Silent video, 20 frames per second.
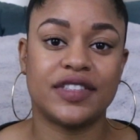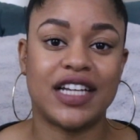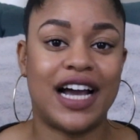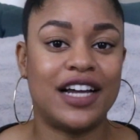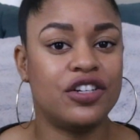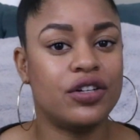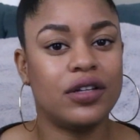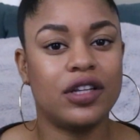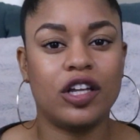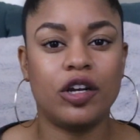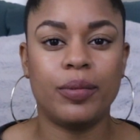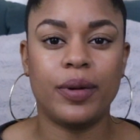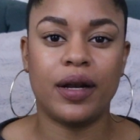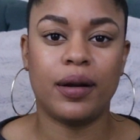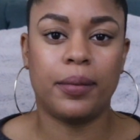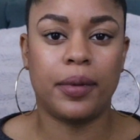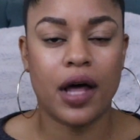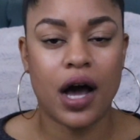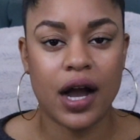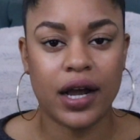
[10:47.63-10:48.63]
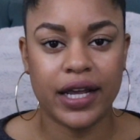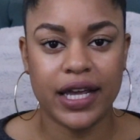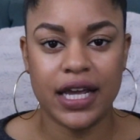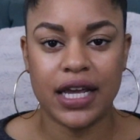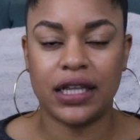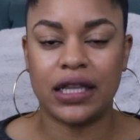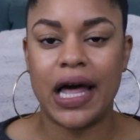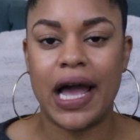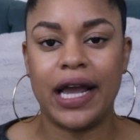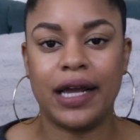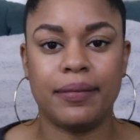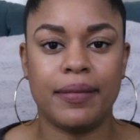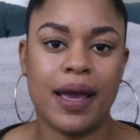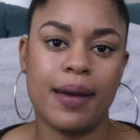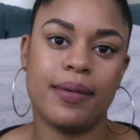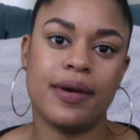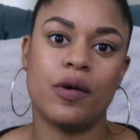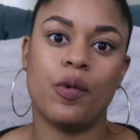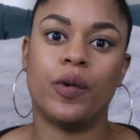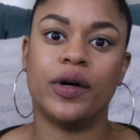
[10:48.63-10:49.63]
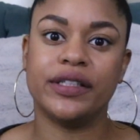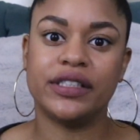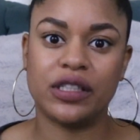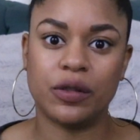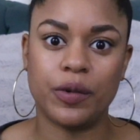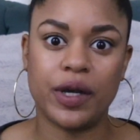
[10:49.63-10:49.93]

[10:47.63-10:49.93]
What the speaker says: I do a little bit of blogging, like maybe once